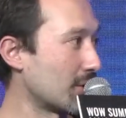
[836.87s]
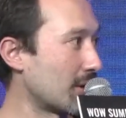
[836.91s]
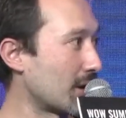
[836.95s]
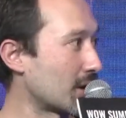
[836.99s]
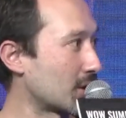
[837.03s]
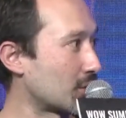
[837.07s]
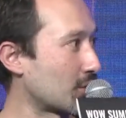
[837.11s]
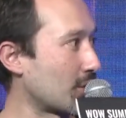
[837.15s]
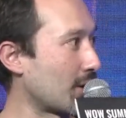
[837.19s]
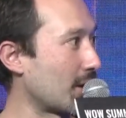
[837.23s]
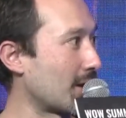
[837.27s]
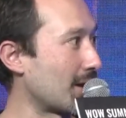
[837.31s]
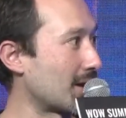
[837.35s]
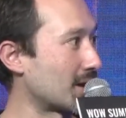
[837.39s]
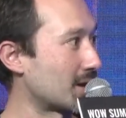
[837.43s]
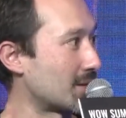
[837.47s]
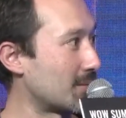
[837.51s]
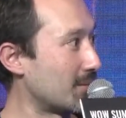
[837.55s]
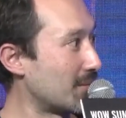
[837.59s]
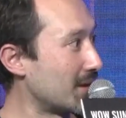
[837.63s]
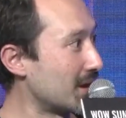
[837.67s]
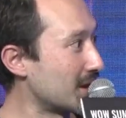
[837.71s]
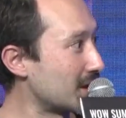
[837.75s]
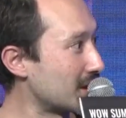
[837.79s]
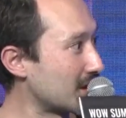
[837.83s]
as well as
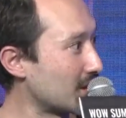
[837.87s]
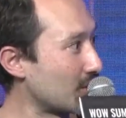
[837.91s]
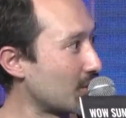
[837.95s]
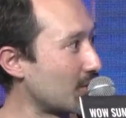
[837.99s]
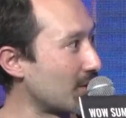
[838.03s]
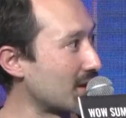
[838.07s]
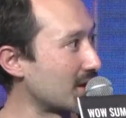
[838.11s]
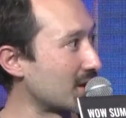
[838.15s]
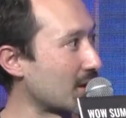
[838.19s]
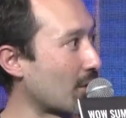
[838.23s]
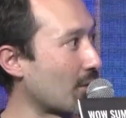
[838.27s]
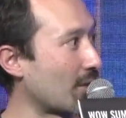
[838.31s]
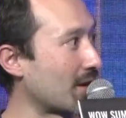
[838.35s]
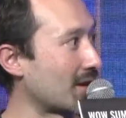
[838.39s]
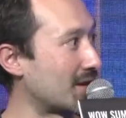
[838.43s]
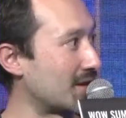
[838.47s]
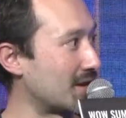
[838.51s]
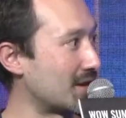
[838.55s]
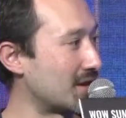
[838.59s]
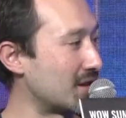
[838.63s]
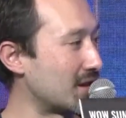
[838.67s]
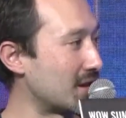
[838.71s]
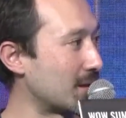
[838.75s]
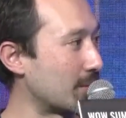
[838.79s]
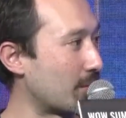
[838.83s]
meet with our
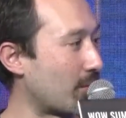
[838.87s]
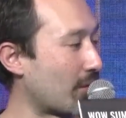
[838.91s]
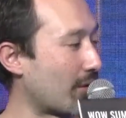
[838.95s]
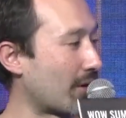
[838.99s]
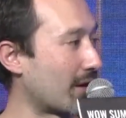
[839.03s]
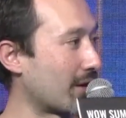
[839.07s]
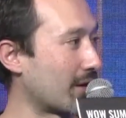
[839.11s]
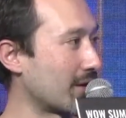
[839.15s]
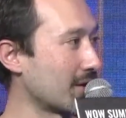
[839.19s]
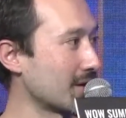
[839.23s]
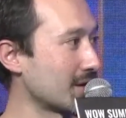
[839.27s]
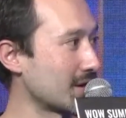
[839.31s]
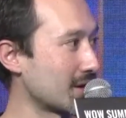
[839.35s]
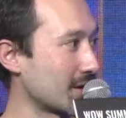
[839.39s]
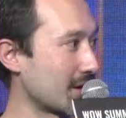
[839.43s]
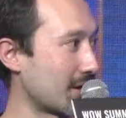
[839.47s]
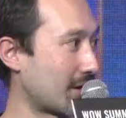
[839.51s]
existing brands.